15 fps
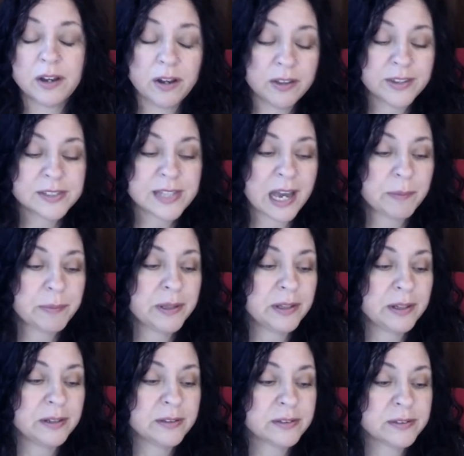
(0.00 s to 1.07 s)
oh, this
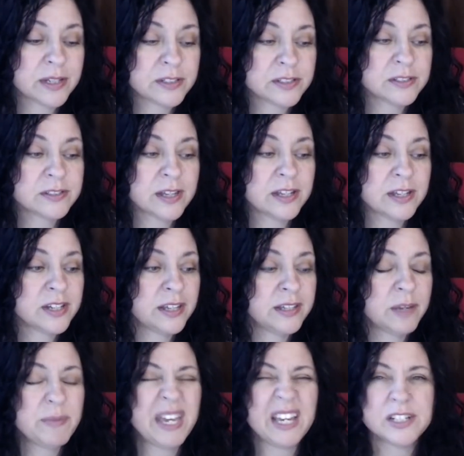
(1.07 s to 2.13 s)
happened, such and such. And
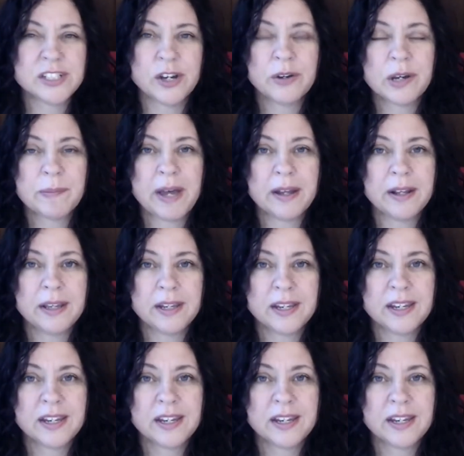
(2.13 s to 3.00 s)
they make a joke about it.